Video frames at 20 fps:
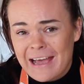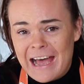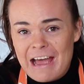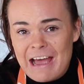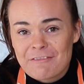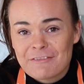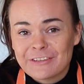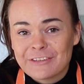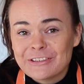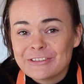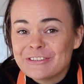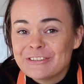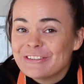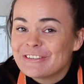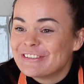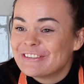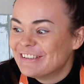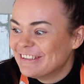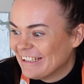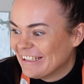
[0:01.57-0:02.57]
I feel
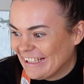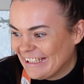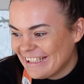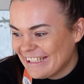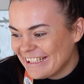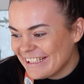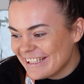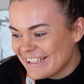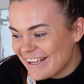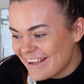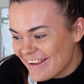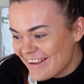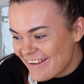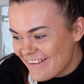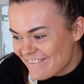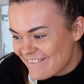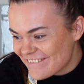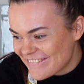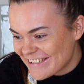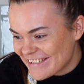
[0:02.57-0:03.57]
really
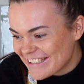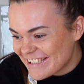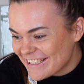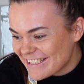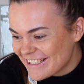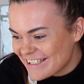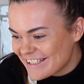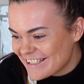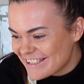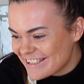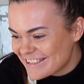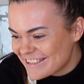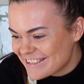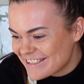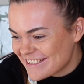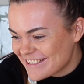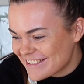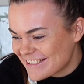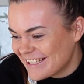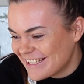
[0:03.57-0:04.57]

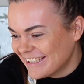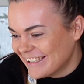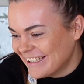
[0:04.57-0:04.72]
nervous.